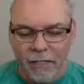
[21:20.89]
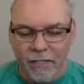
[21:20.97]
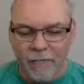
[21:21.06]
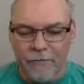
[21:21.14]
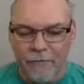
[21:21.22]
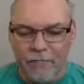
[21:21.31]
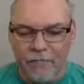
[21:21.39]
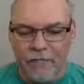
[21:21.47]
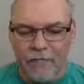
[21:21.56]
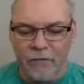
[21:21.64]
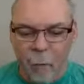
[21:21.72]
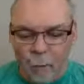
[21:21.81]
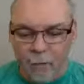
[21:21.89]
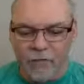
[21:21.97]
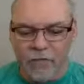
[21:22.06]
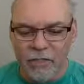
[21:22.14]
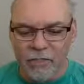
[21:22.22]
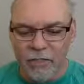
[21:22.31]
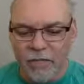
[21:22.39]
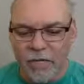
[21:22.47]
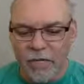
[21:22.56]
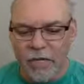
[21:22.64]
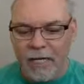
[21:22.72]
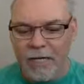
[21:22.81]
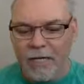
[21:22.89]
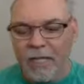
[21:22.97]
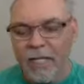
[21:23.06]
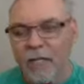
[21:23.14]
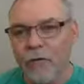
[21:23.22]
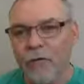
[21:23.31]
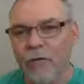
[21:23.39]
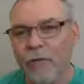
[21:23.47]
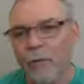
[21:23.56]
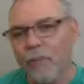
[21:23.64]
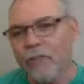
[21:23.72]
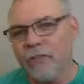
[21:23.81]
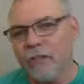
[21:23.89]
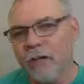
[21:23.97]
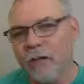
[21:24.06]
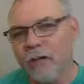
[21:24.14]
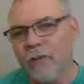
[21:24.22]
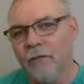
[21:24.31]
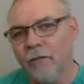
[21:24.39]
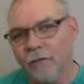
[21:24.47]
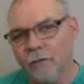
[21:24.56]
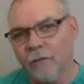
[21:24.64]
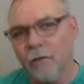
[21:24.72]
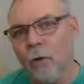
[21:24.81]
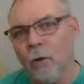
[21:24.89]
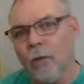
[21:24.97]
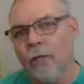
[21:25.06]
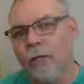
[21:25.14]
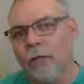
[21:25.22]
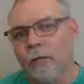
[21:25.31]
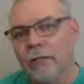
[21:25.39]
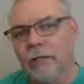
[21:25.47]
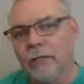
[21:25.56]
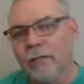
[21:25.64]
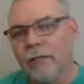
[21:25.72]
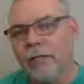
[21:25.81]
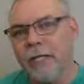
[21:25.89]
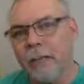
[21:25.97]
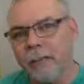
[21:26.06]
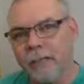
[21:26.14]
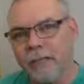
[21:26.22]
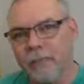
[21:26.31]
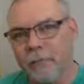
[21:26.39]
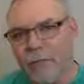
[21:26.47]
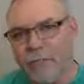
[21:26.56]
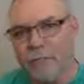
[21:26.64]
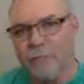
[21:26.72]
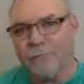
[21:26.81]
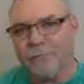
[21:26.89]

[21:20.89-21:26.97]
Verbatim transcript: and feelings of hopelessness and an increased risk of stroke being a pessimist.